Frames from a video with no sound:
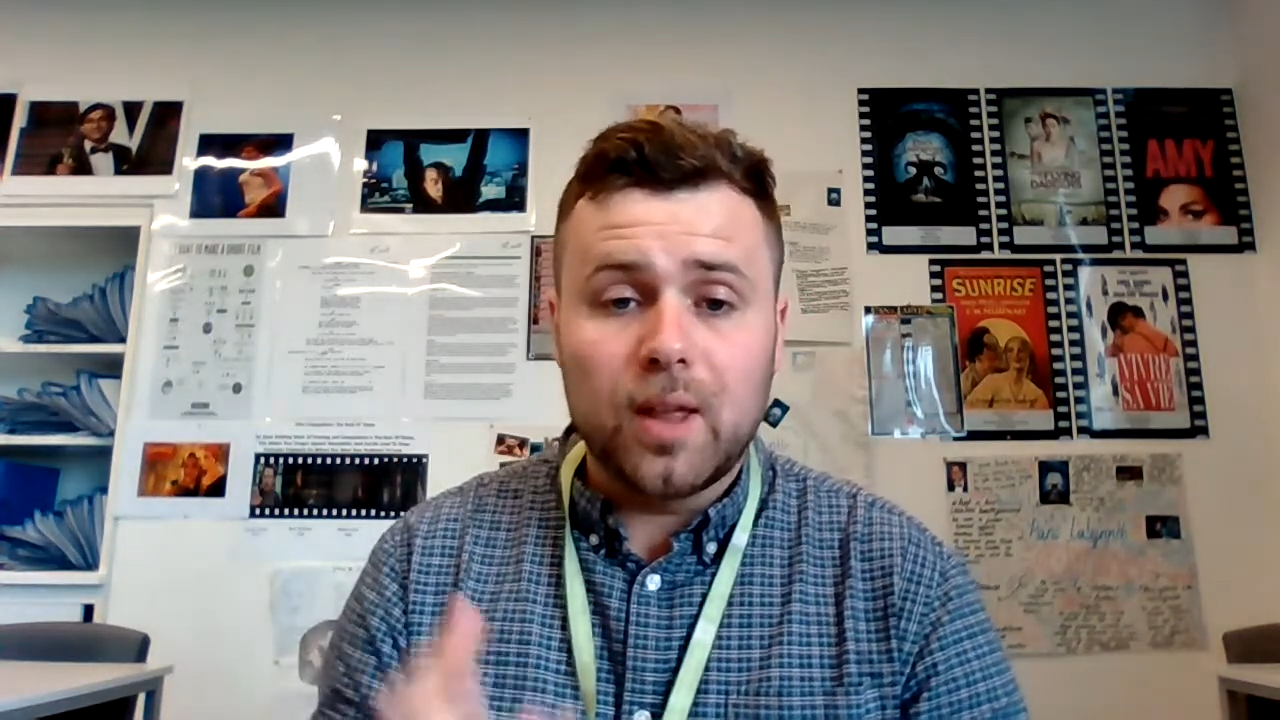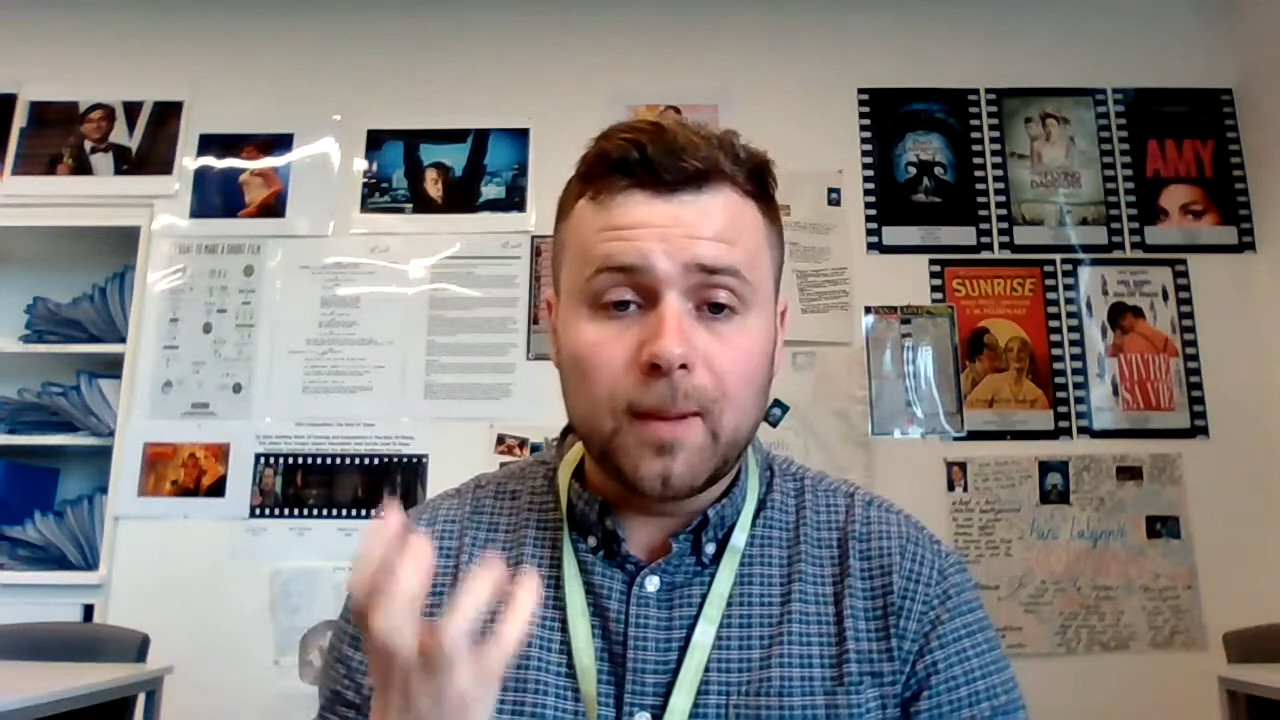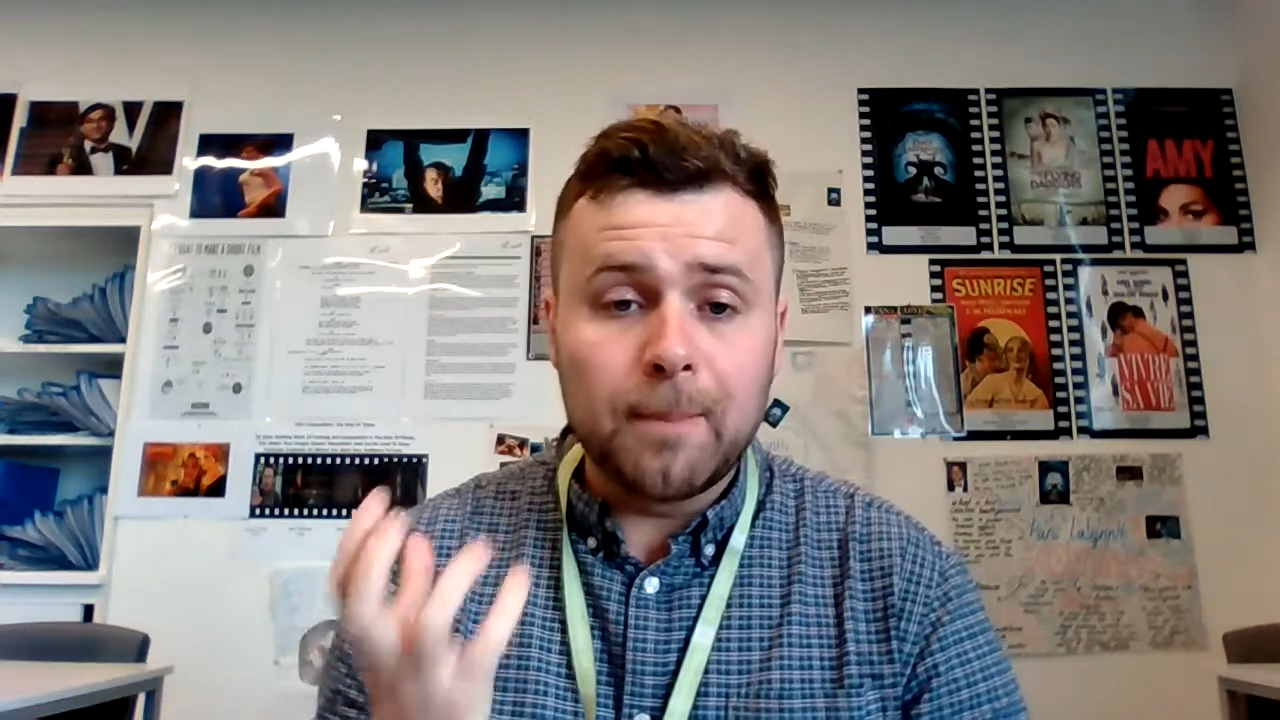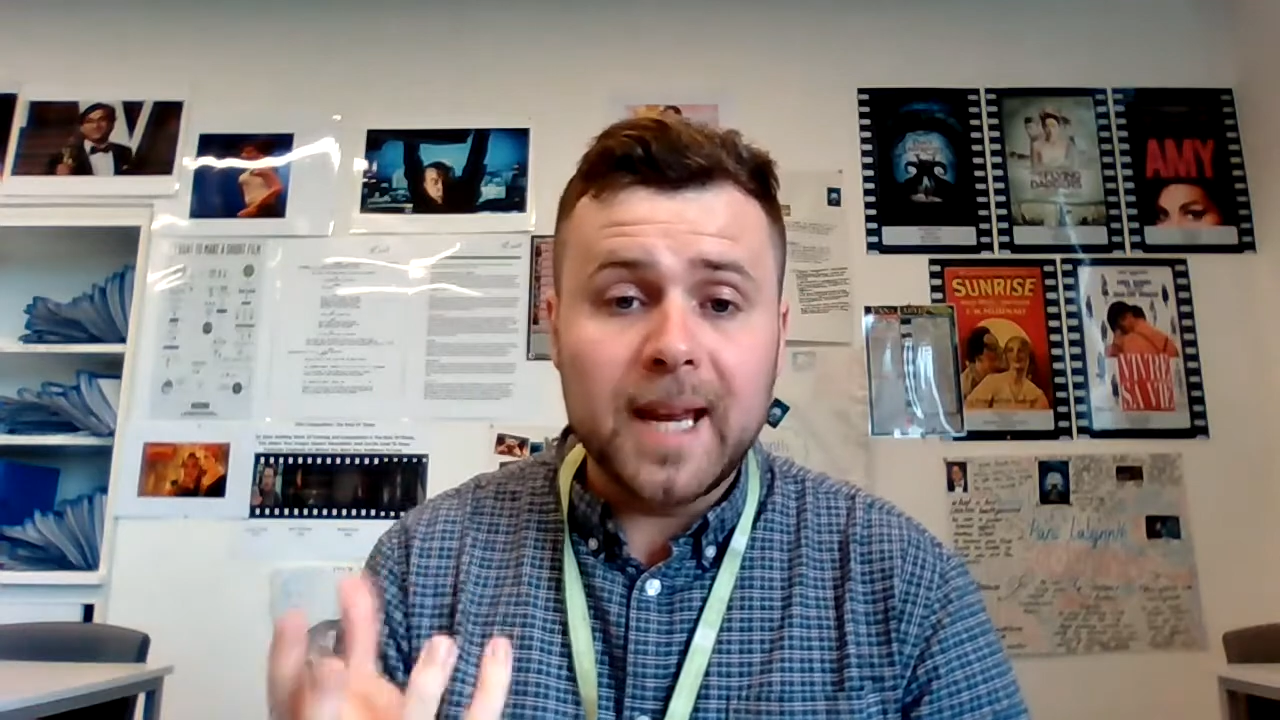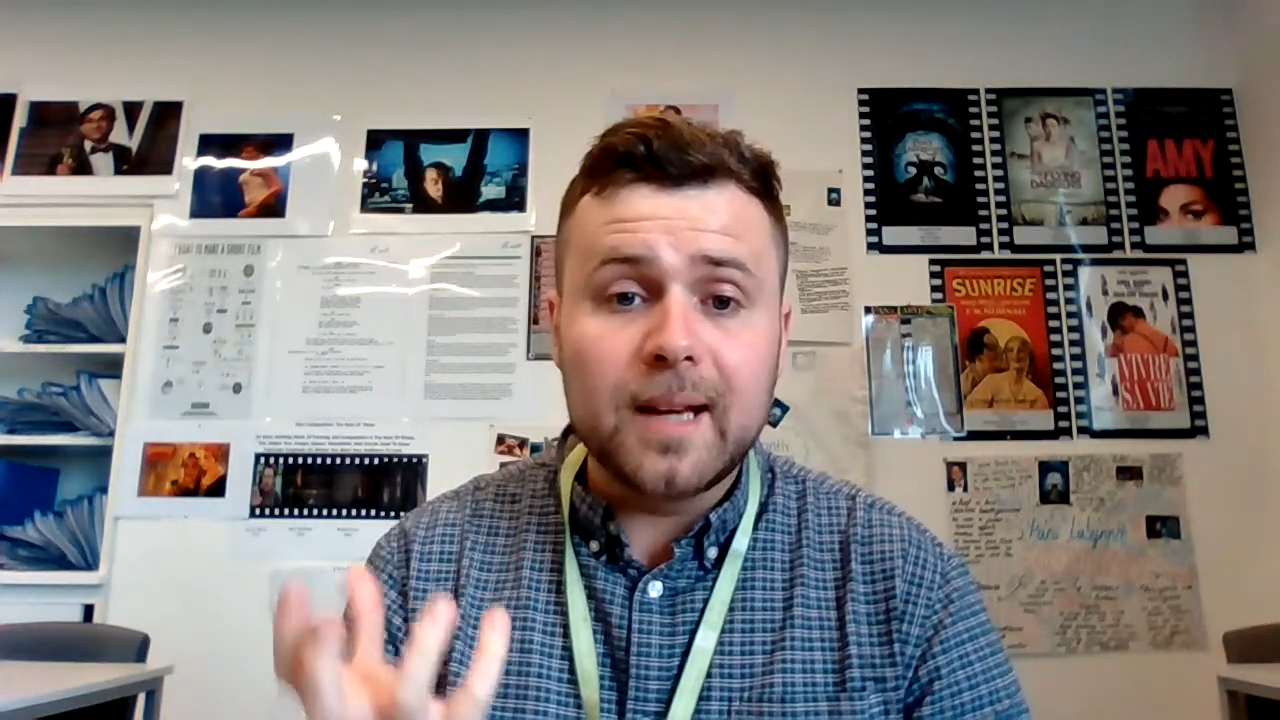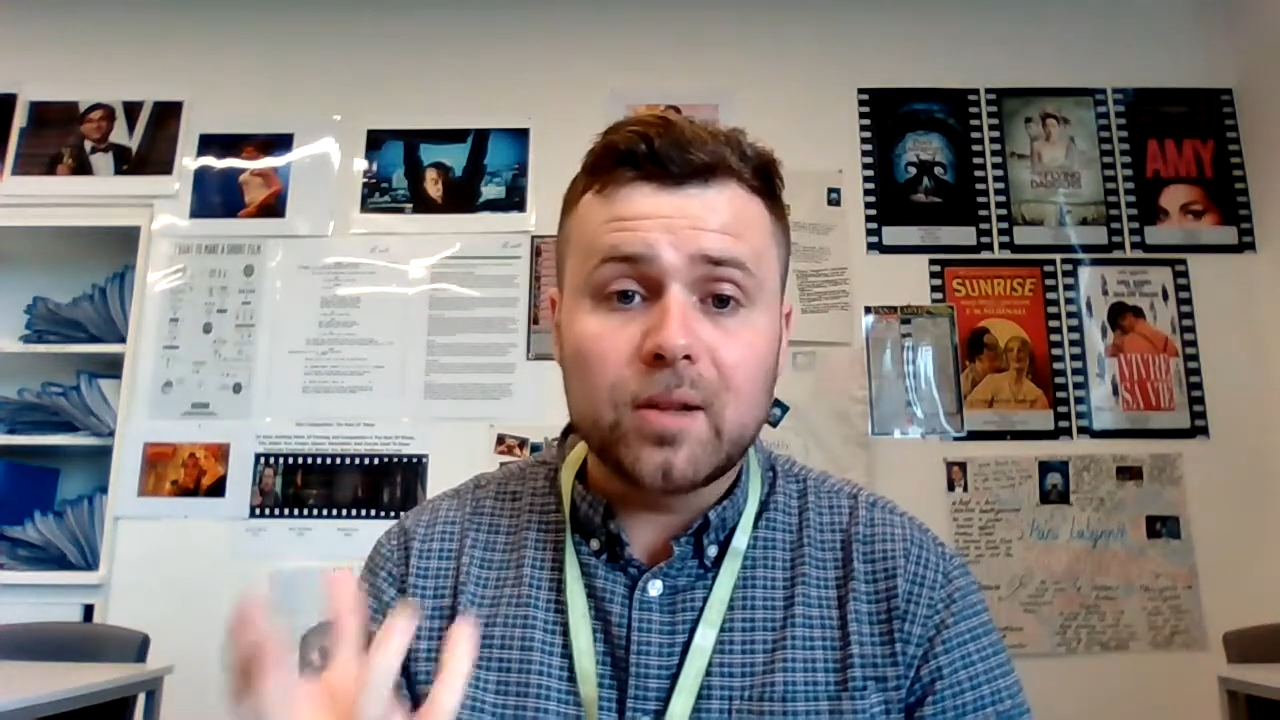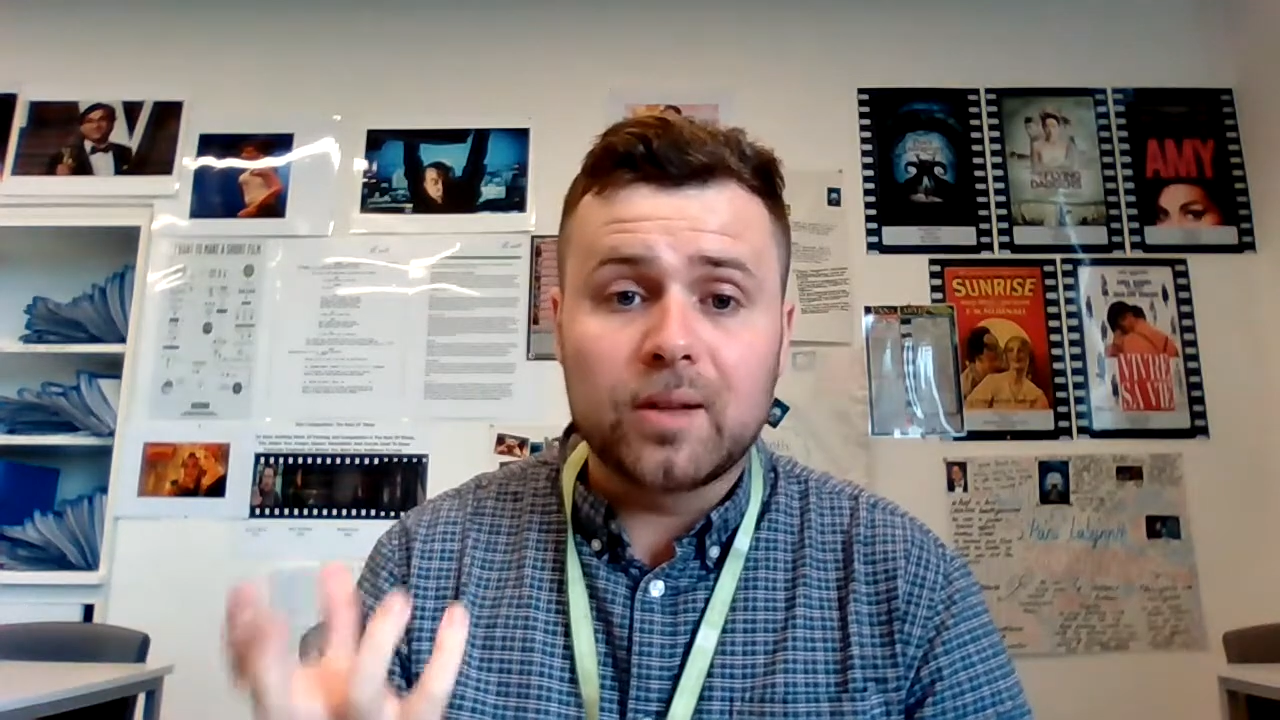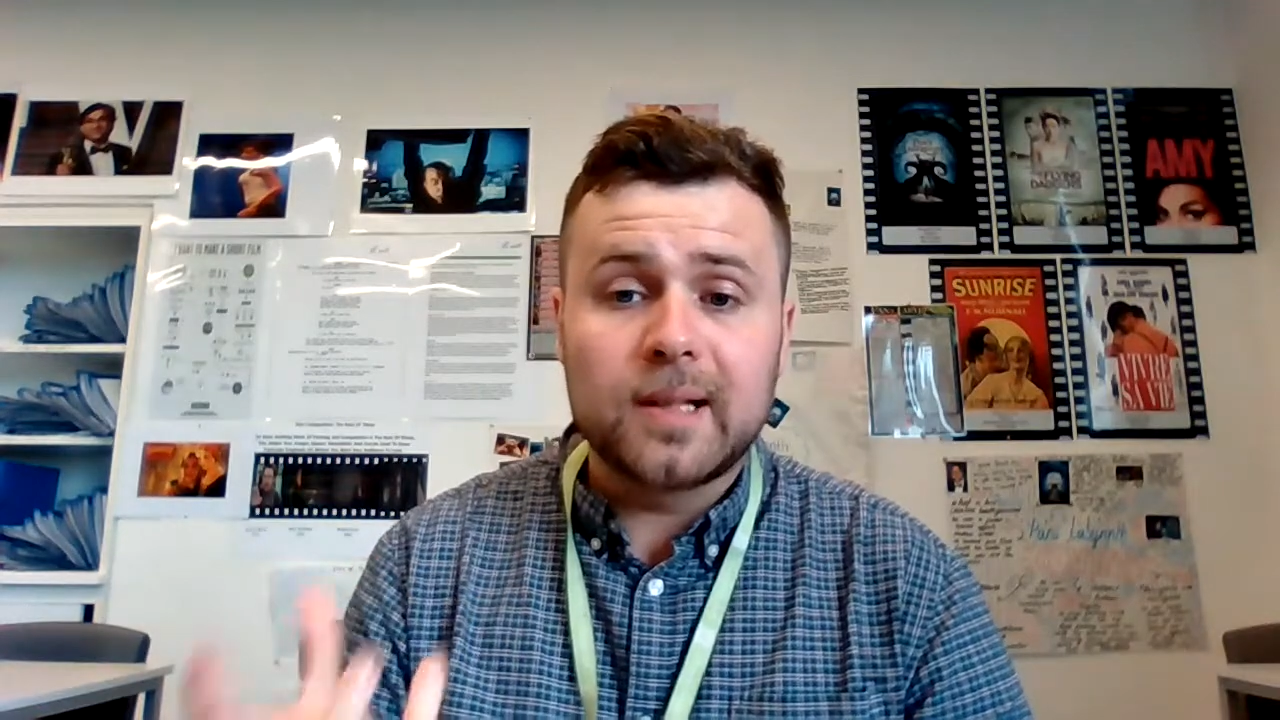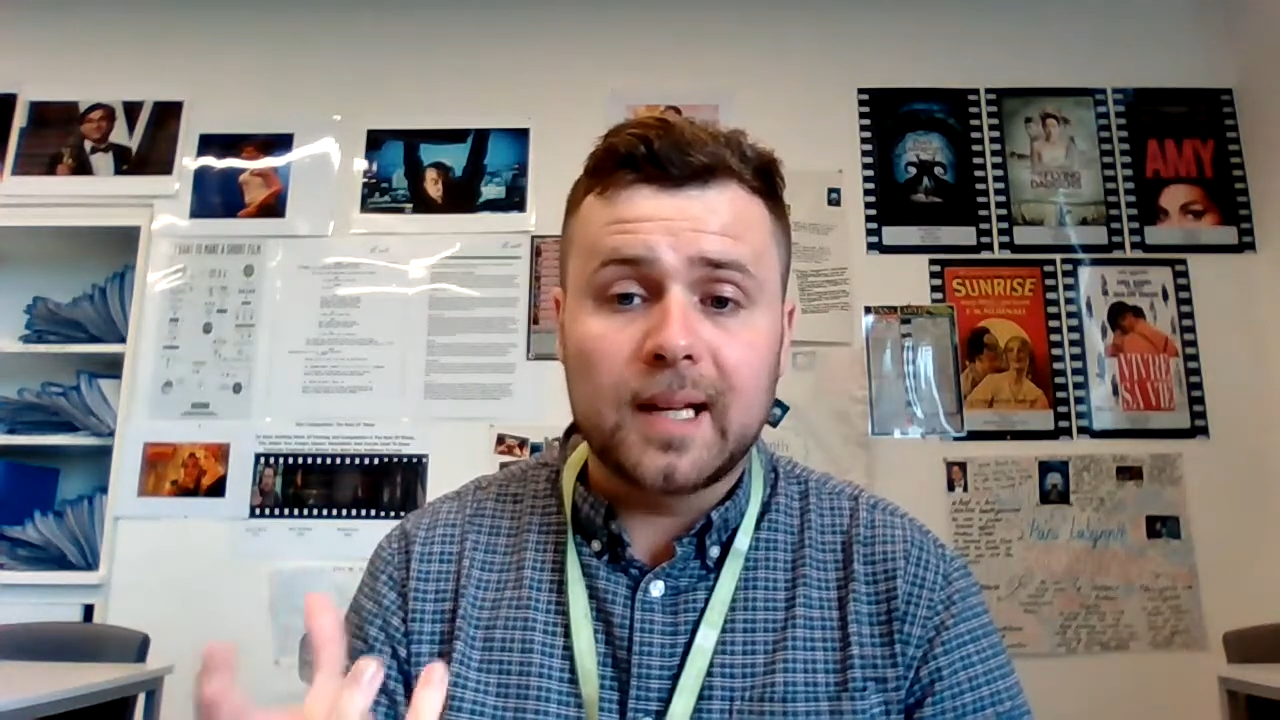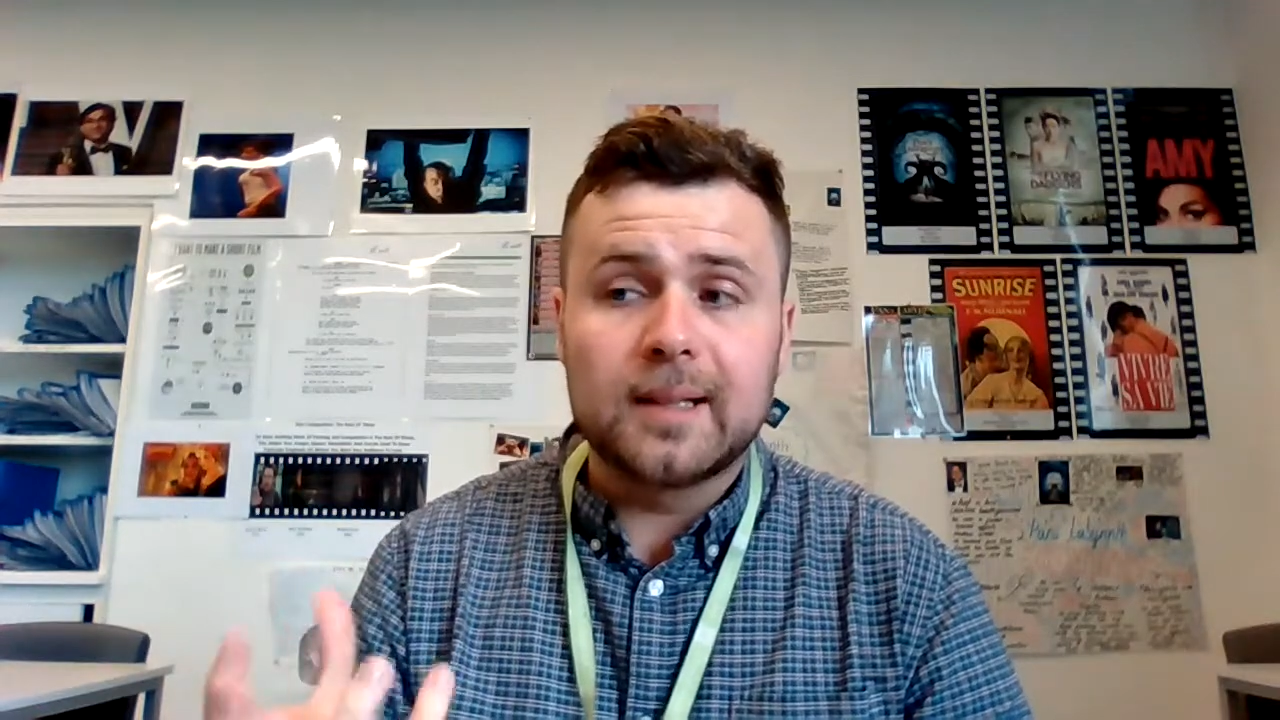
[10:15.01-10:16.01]
the mise en
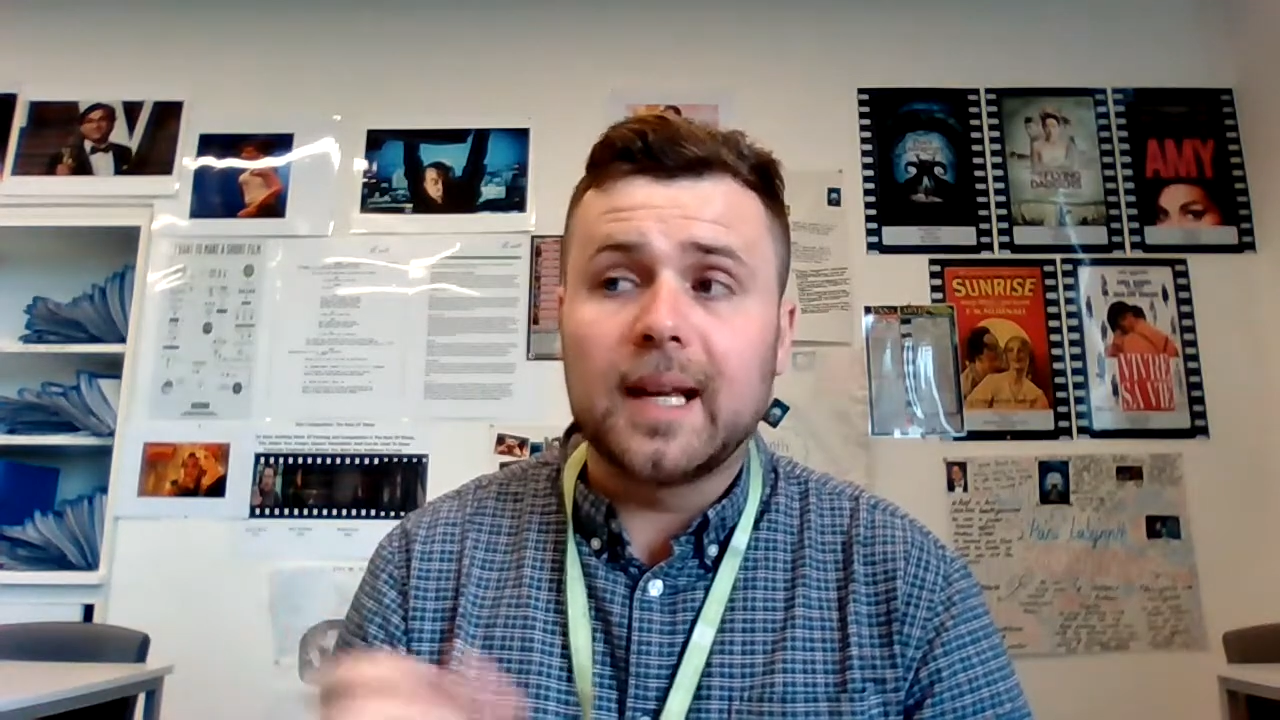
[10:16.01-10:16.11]
scène